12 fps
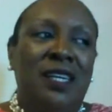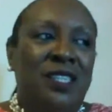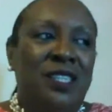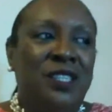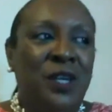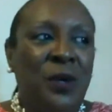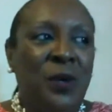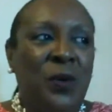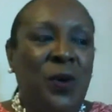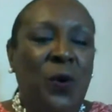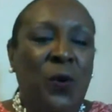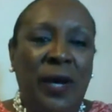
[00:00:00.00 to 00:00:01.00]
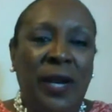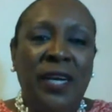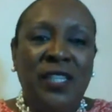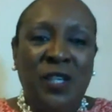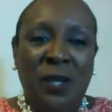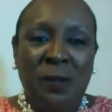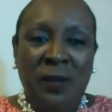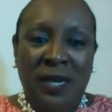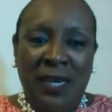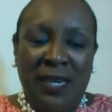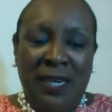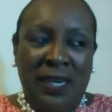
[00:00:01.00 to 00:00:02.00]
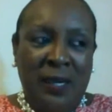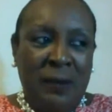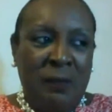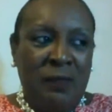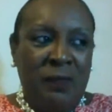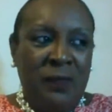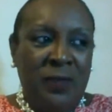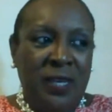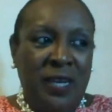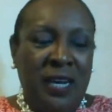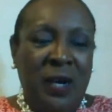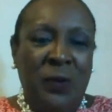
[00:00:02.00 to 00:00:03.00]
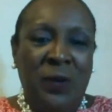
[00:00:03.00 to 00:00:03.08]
So when I terminated him, I